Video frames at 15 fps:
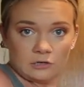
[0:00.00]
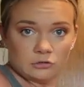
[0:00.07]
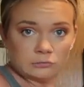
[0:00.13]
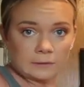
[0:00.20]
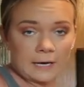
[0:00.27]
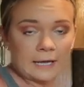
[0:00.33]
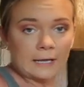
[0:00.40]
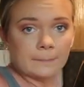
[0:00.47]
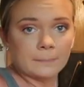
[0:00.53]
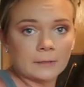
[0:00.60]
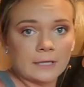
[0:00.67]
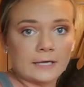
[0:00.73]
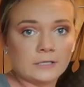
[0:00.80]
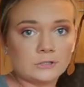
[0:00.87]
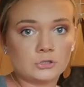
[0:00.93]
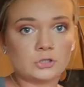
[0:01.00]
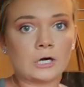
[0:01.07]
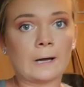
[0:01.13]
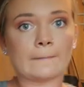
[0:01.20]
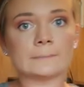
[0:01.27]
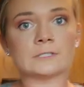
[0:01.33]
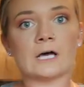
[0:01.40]
gray plain
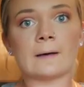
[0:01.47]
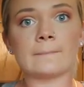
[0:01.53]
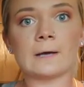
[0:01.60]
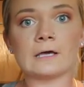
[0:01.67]
crop top.